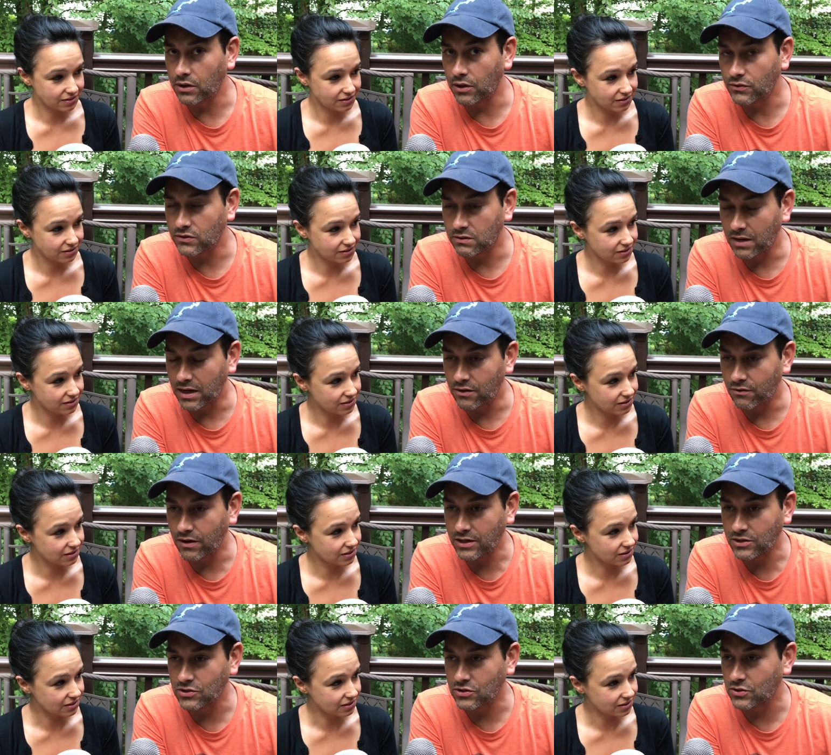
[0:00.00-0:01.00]
Speaker 1: blows in my
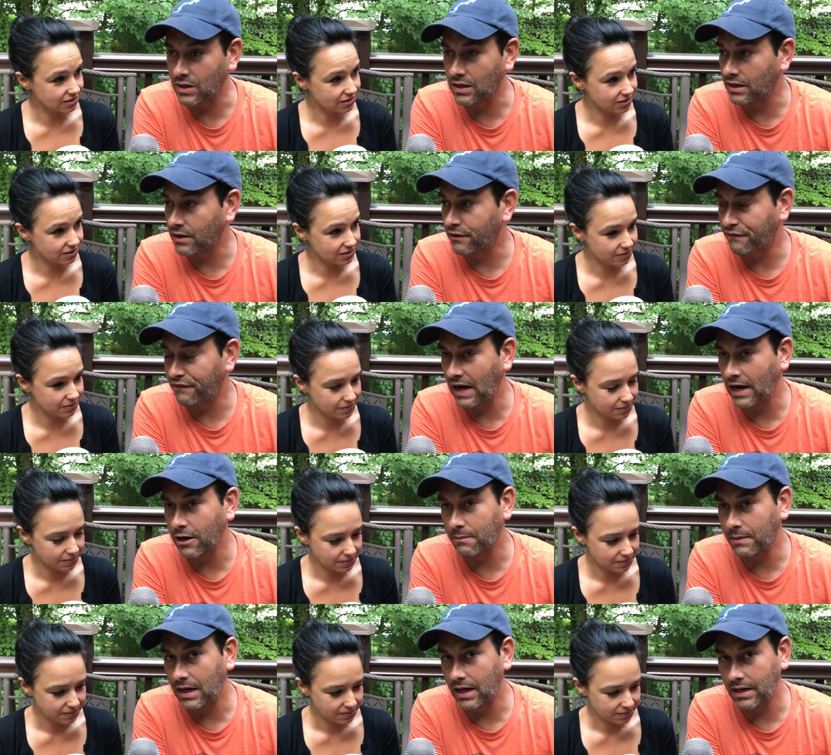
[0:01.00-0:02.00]
direction. So I lit a
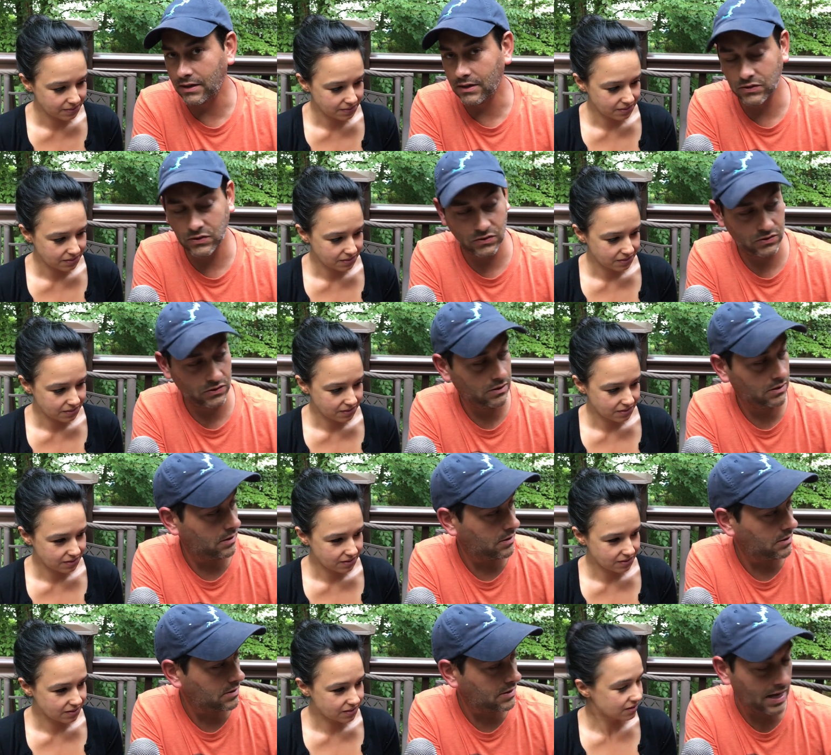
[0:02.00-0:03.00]
fire behind us
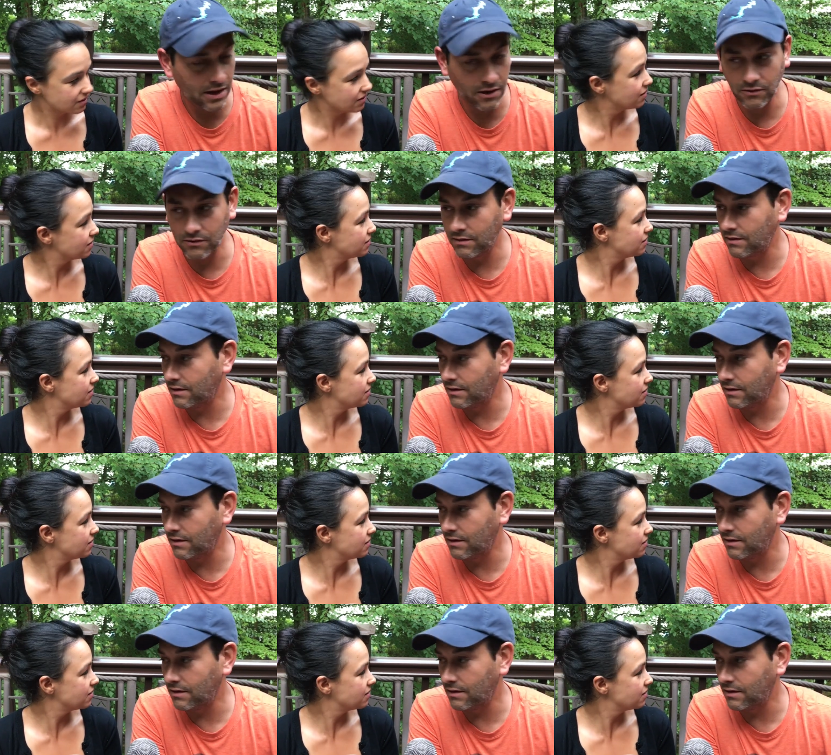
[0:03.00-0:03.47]
down